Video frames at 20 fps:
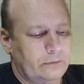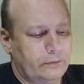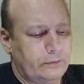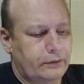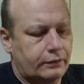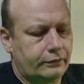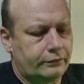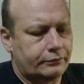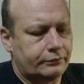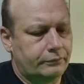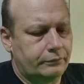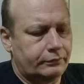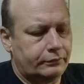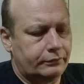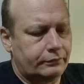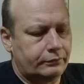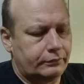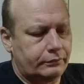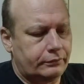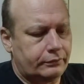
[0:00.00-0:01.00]
That's
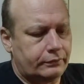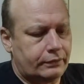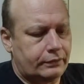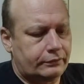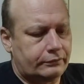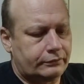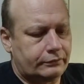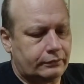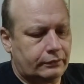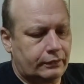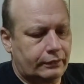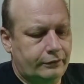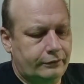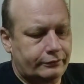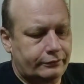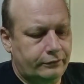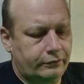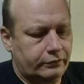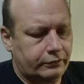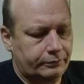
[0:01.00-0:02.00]
the light
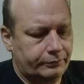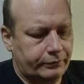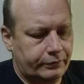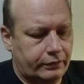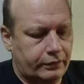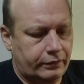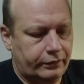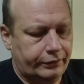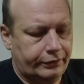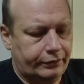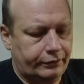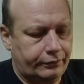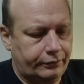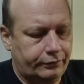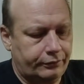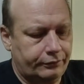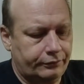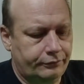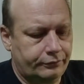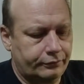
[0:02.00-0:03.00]
setup that I
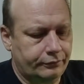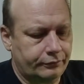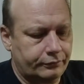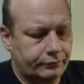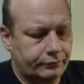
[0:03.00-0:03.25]
use.